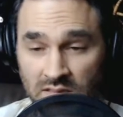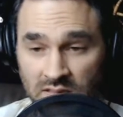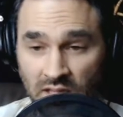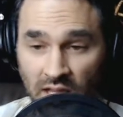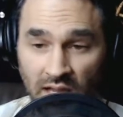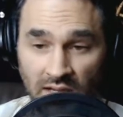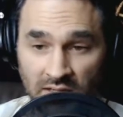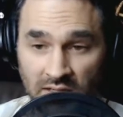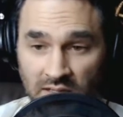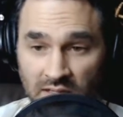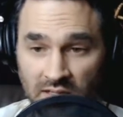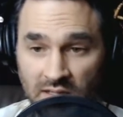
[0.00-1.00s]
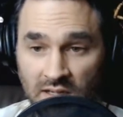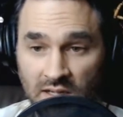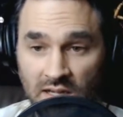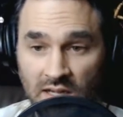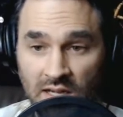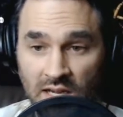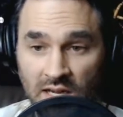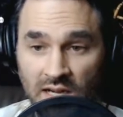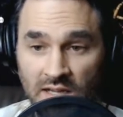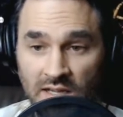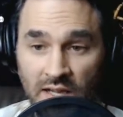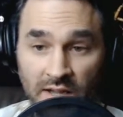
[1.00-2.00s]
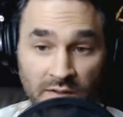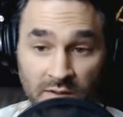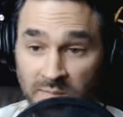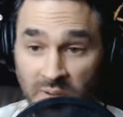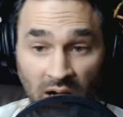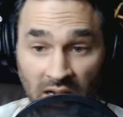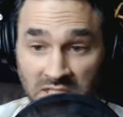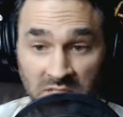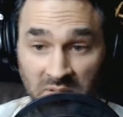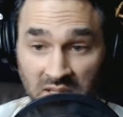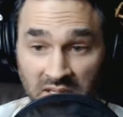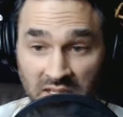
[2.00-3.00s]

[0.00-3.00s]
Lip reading: Yeah. Yeah, possibly.